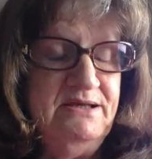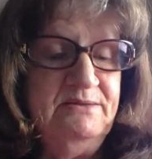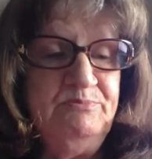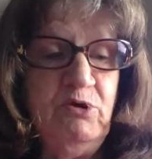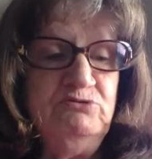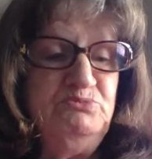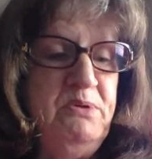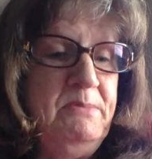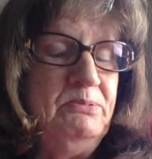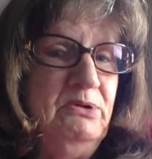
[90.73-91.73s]
and those
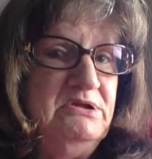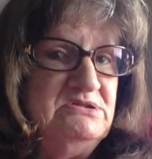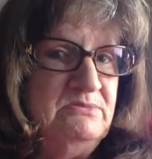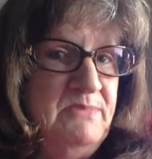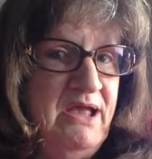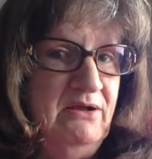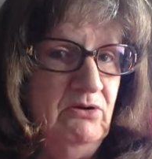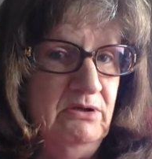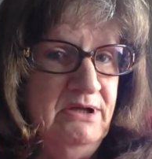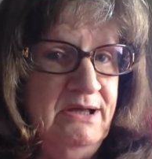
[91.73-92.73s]
people get to make
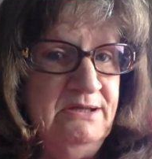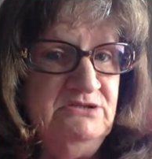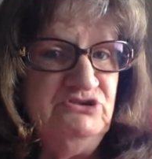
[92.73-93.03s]
all kind